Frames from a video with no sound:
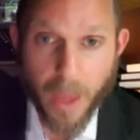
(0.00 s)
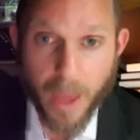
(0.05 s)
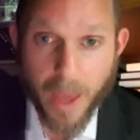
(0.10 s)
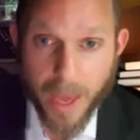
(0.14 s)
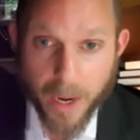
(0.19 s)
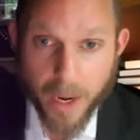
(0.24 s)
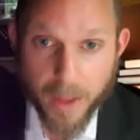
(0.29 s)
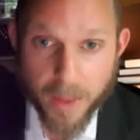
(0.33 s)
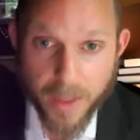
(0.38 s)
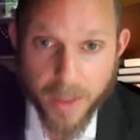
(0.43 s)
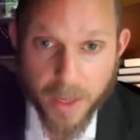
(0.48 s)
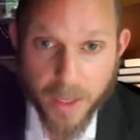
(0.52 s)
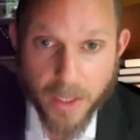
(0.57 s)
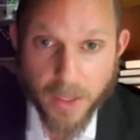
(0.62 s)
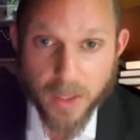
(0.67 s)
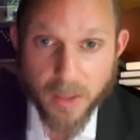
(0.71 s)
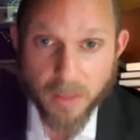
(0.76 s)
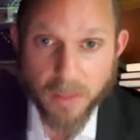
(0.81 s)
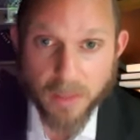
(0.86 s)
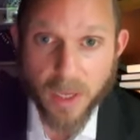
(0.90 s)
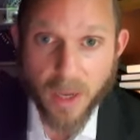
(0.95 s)
And he thinks to
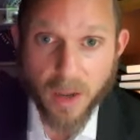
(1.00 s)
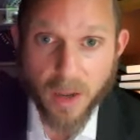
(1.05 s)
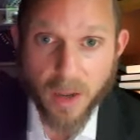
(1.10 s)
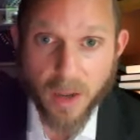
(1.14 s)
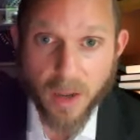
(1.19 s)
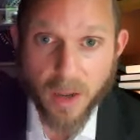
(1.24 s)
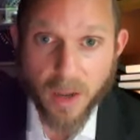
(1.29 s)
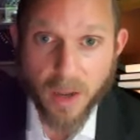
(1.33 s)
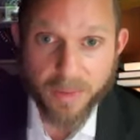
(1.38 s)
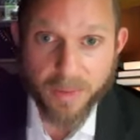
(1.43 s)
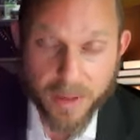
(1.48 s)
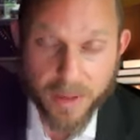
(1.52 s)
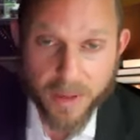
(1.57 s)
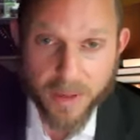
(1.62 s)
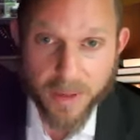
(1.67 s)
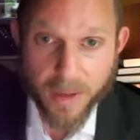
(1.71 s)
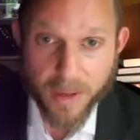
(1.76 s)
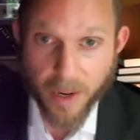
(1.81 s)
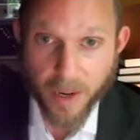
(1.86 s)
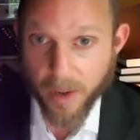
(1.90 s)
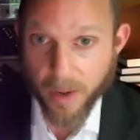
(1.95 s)
himself,
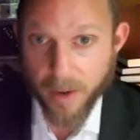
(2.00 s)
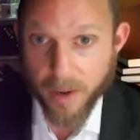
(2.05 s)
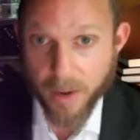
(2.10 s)
look,